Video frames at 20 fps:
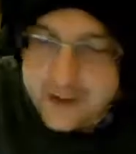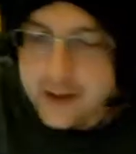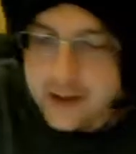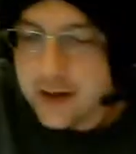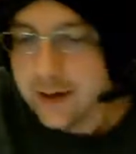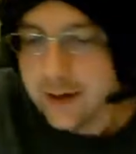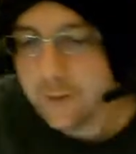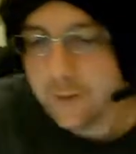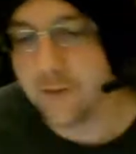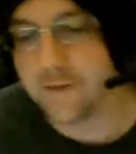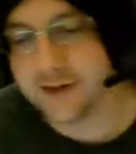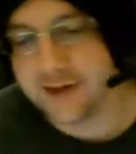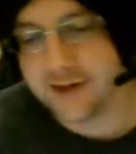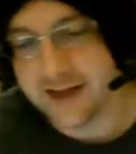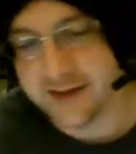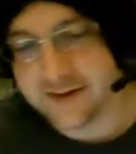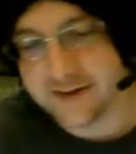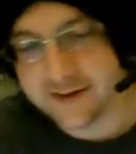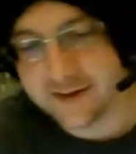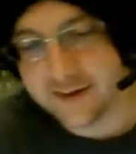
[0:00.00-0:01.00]
Obviously,
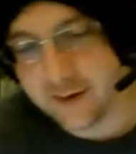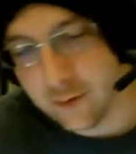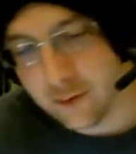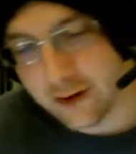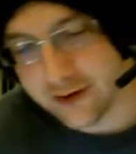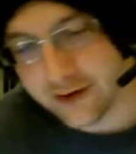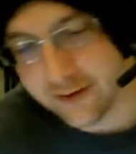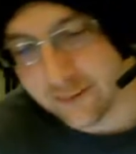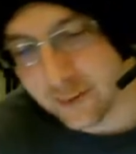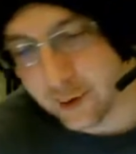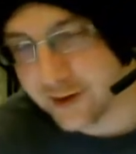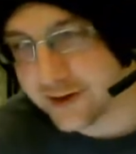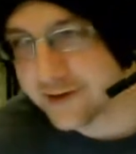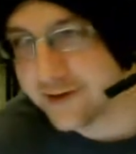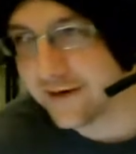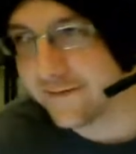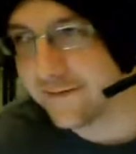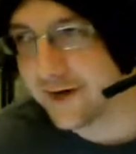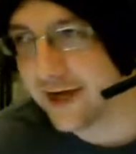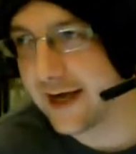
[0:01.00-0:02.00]
that's quite a
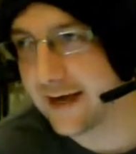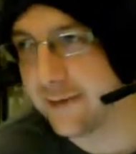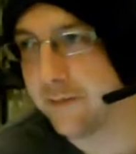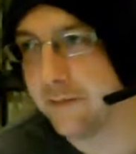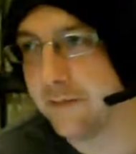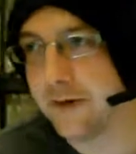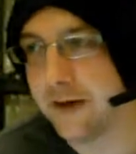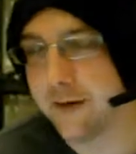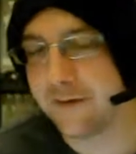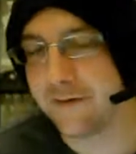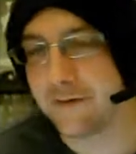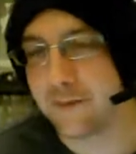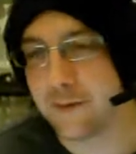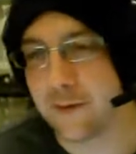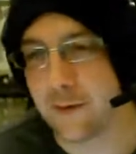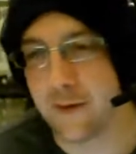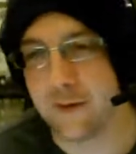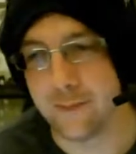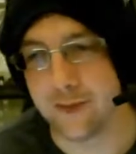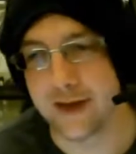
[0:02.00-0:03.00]
points-heavy game. It has to be
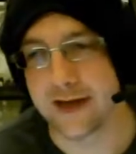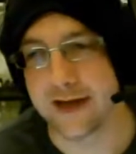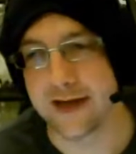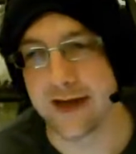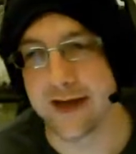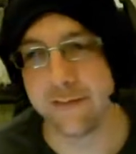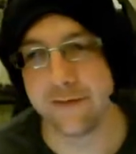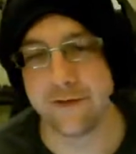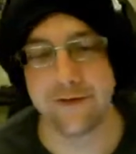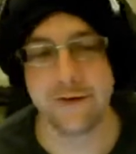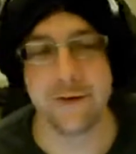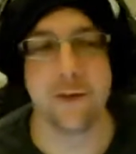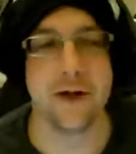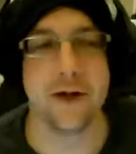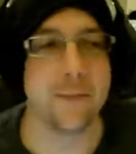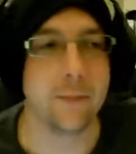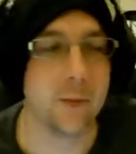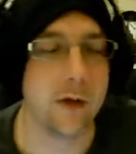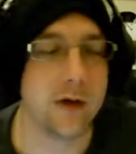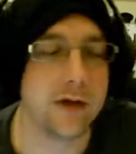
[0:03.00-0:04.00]
quite a big game to do
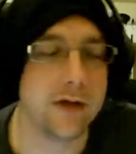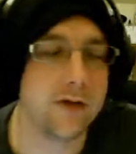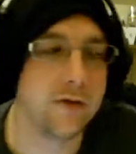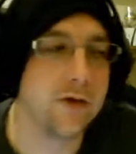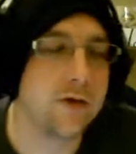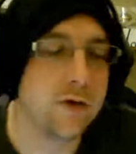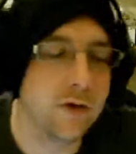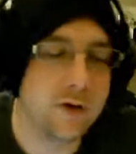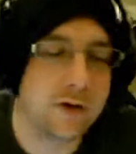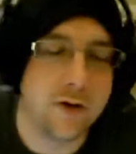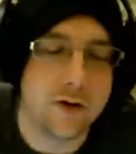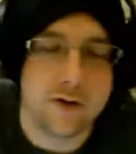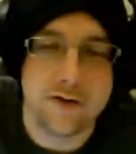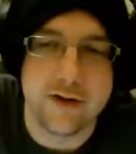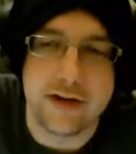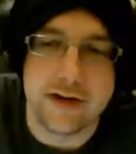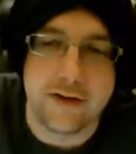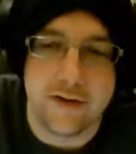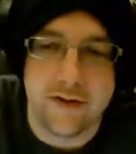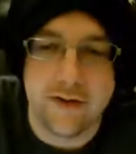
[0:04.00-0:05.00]
that. But you could,
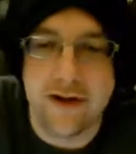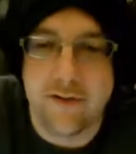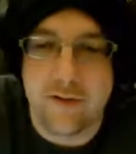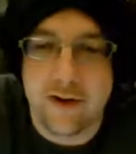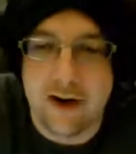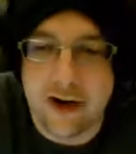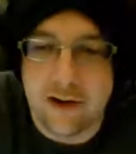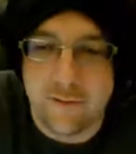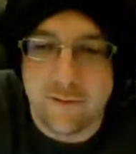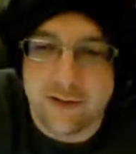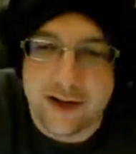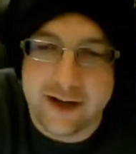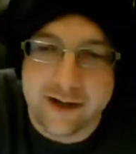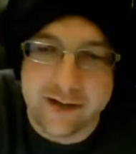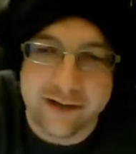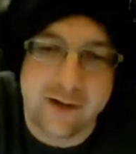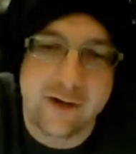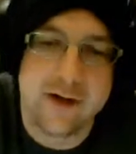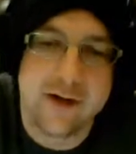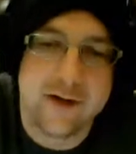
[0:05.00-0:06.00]
in theory, outflank
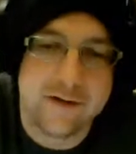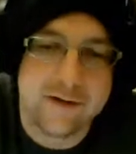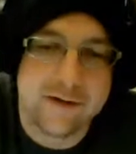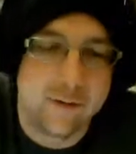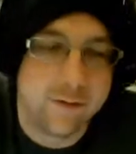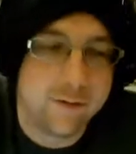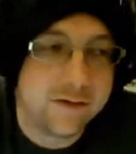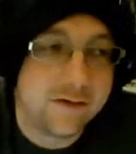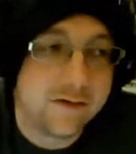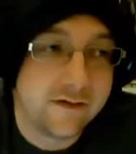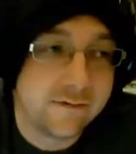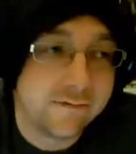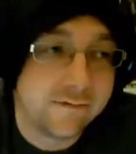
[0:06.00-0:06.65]
9 Contemptors.